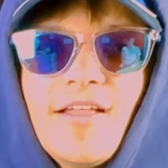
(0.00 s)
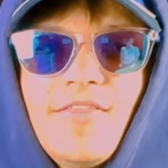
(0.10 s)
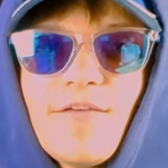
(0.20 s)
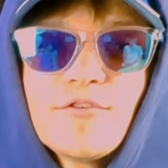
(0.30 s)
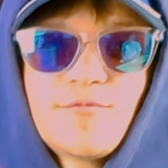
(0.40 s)

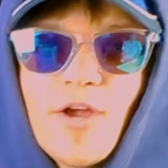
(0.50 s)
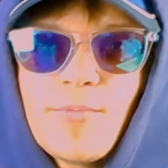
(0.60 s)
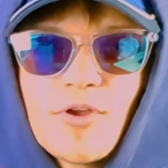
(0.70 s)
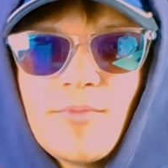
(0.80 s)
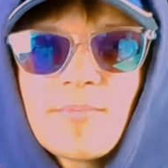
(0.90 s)
that feels
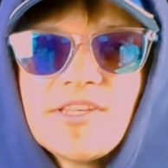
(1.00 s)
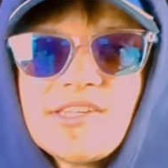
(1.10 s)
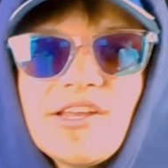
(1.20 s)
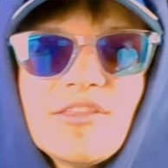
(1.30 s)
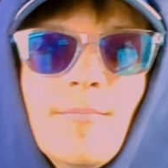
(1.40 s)
very premium
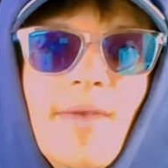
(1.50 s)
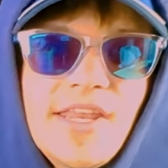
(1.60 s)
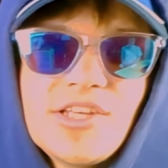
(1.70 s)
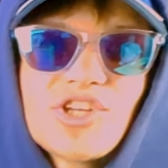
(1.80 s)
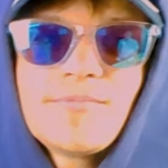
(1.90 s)
considering the
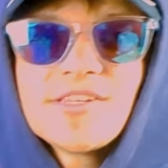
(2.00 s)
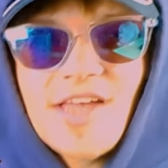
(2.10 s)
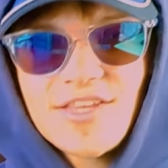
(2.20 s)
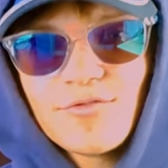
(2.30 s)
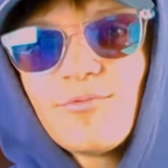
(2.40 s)
many cheap
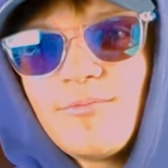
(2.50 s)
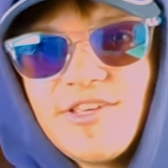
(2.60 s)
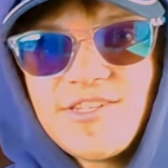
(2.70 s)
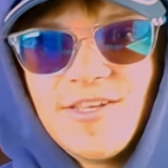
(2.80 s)
designs from previous